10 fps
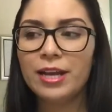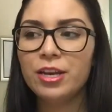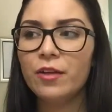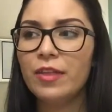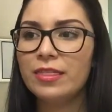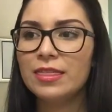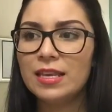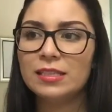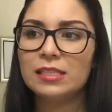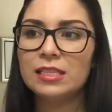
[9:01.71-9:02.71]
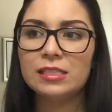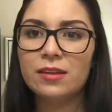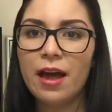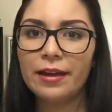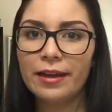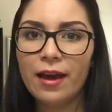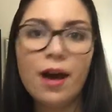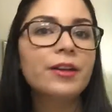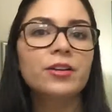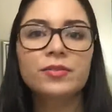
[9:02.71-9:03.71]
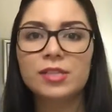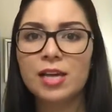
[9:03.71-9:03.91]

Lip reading: I know that this is not a kind of